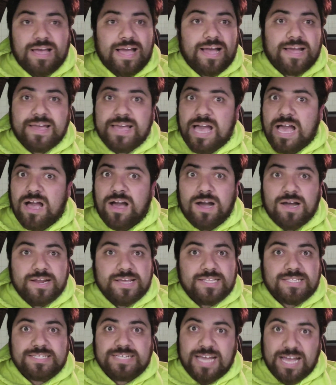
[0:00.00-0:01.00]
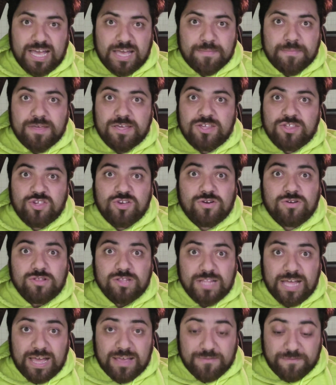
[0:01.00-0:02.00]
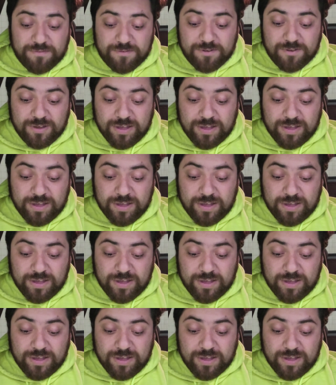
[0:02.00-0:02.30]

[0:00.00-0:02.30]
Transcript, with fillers: a chaotic time in your life.